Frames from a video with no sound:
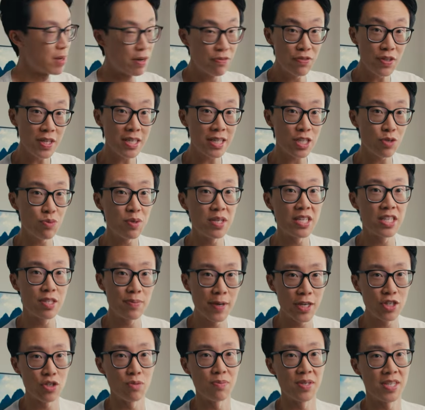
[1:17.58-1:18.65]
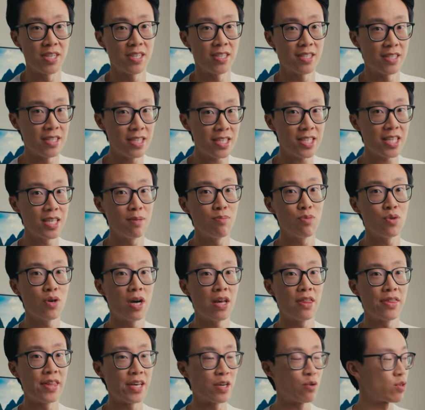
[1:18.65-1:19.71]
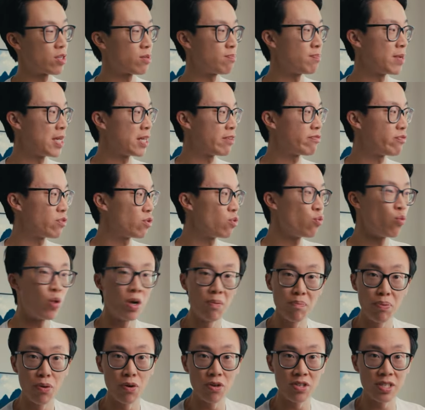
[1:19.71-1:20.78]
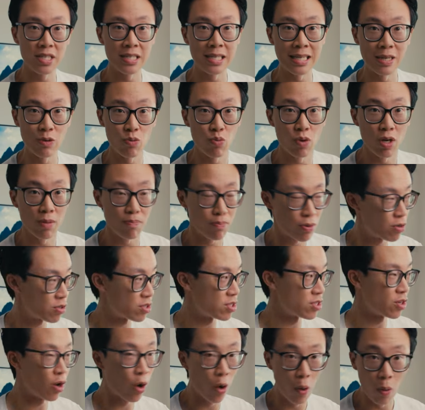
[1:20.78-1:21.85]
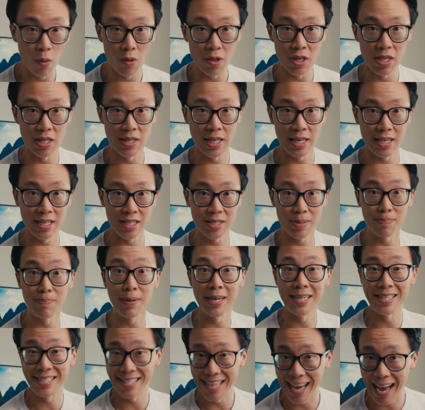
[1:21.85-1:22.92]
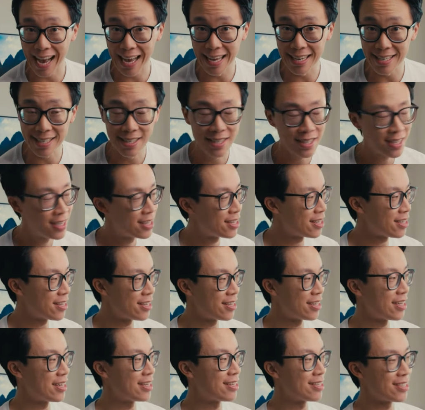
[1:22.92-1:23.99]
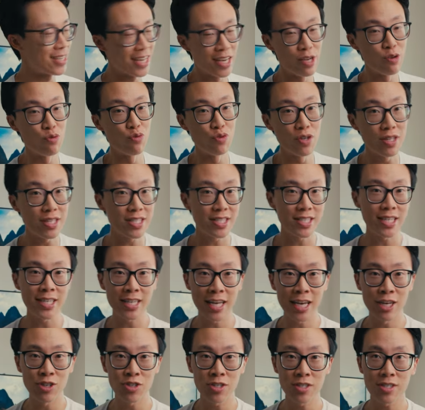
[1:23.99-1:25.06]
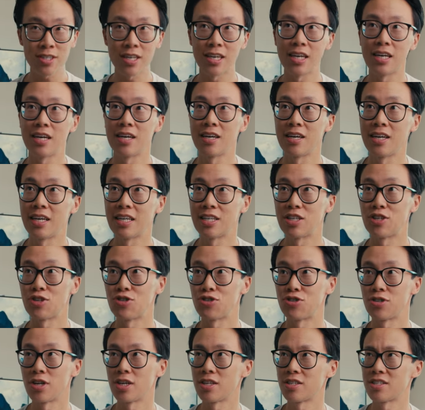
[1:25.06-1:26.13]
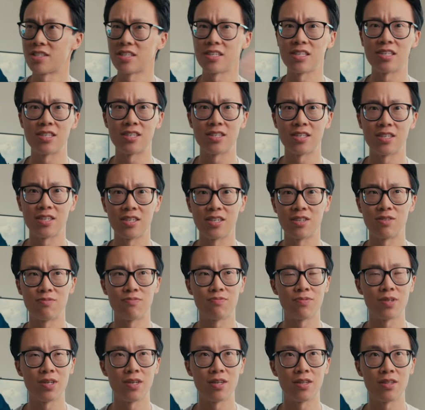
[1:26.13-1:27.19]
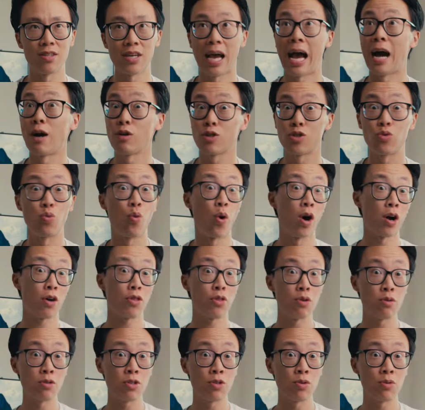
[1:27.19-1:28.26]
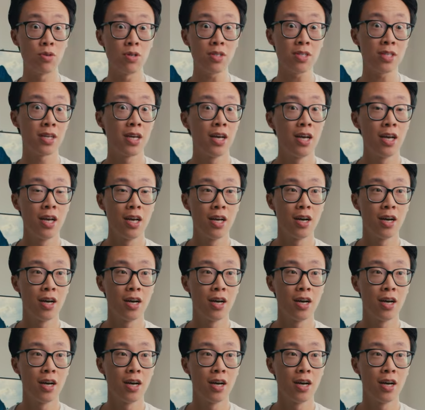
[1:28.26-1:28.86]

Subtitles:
But I feel like this one is special because this gimbal I think was made for one person and one person only, and that is my dad. He is a real estate agent and he does these the house walkthrough tours